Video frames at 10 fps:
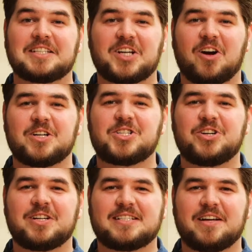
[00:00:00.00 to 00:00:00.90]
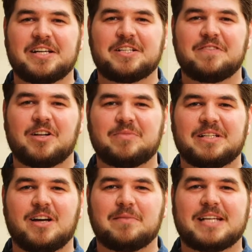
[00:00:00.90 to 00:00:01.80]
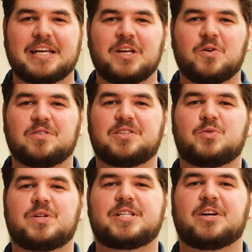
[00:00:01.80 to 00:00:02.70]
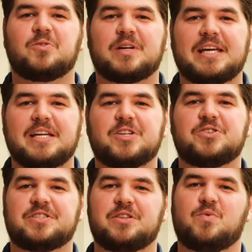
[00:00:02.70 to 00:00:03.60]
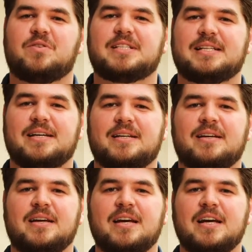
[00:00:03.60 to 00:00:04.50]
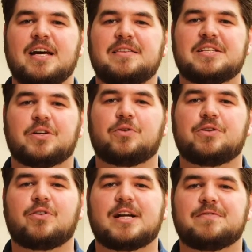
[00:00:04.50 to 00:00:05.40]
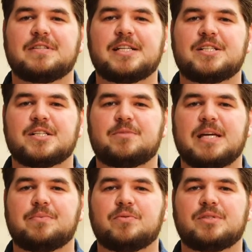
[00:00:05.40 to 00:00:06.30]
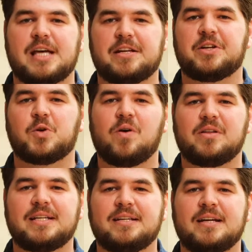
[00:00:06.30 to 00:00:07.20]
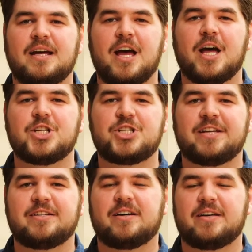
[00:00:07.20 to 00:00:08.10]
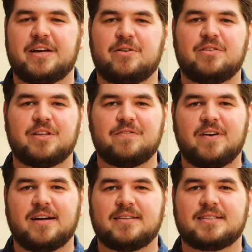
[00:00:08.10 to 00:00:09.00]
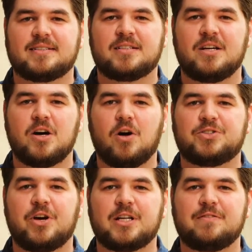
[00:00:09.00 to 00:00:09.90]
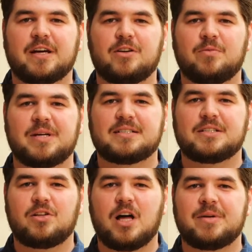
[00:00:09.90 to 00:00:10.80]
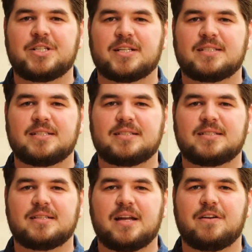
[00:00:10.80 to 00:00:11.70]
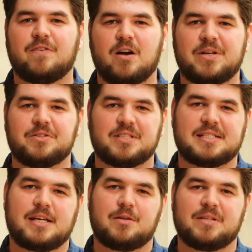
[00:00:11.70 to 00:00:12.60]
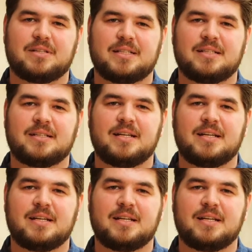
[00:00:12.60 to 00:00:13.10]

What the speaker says: As a current student studying development, I'm taking courses which tackle key issues in the world today. These include the rights of Indigenous peoples and inequality, gender, health and violence, alternative economics, climate justice and environmental sustainability.